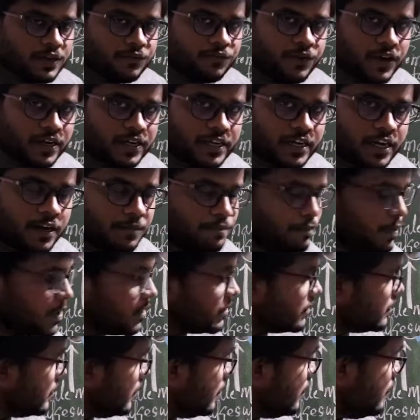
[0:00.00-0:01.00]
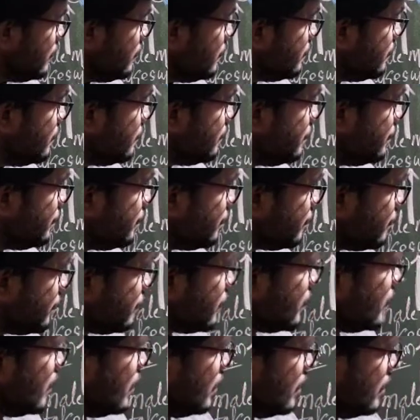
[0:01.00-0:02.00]
infected person,
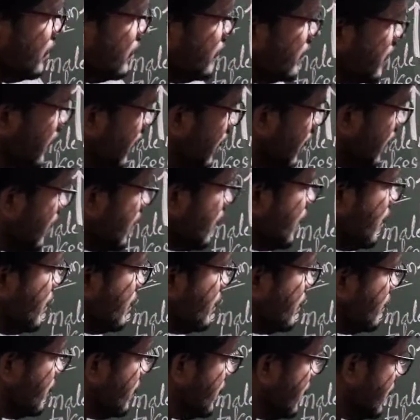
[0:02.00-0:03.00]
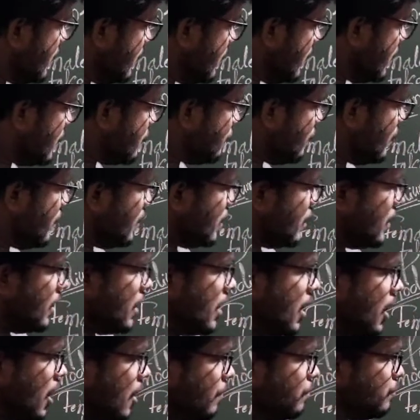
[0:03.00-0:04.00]
then it will
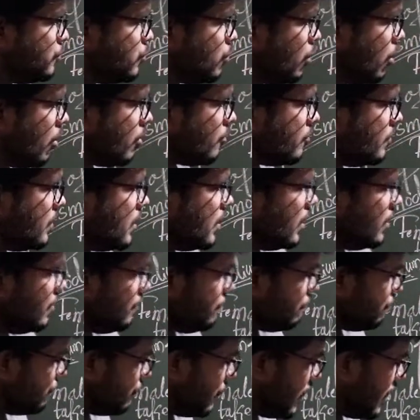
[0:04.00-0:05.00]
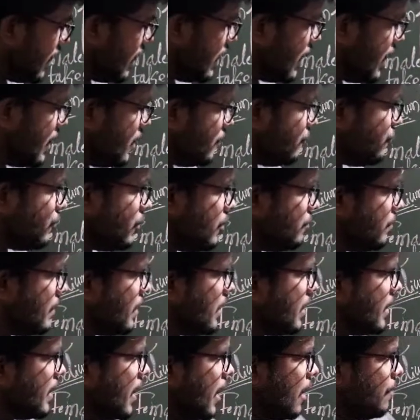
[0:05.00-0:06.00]
absorb the male and
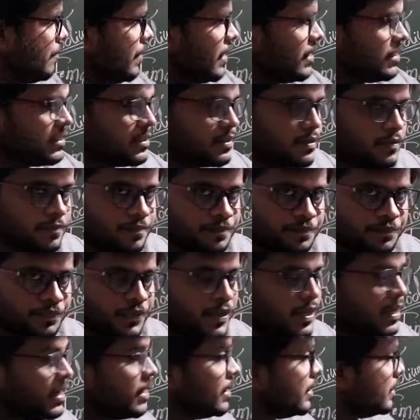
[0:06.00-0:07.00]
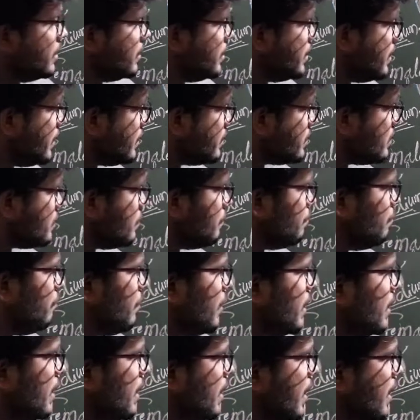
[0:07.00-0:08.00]
female gametes. This
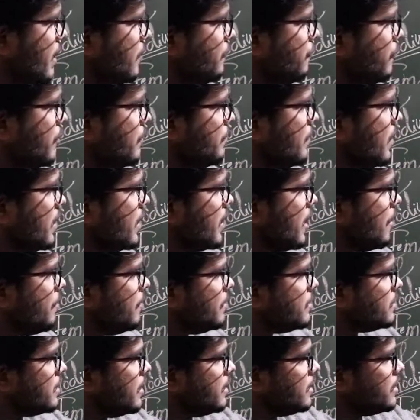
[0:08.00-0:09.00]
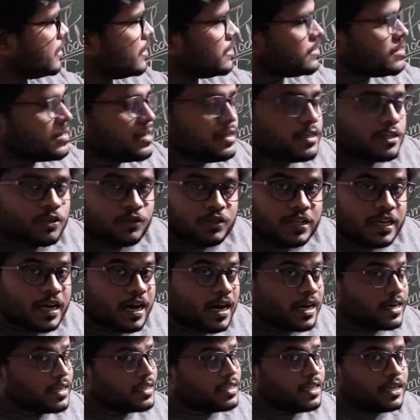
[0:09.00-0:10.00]
male and female gametes enters into the
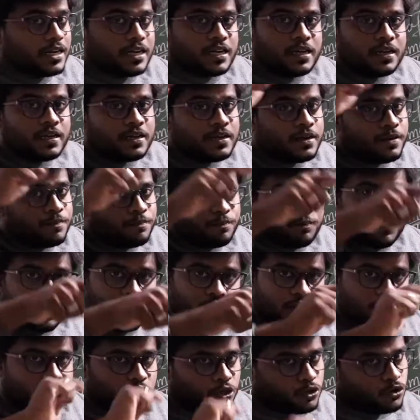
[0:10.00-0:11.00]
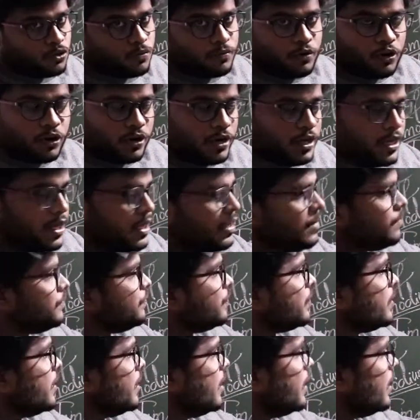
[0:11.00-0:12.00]
another mosquito body.
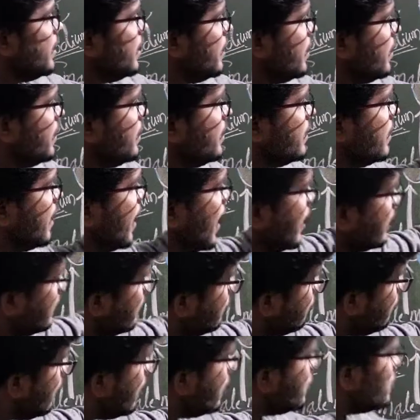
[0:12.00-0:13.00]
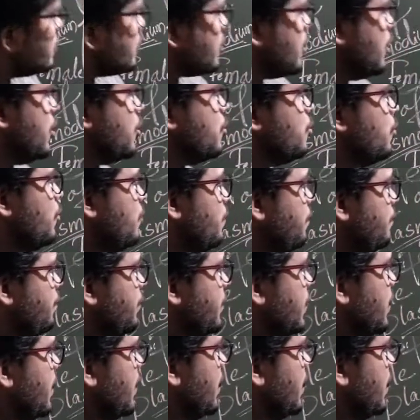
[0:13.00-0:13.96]
In that mosquito,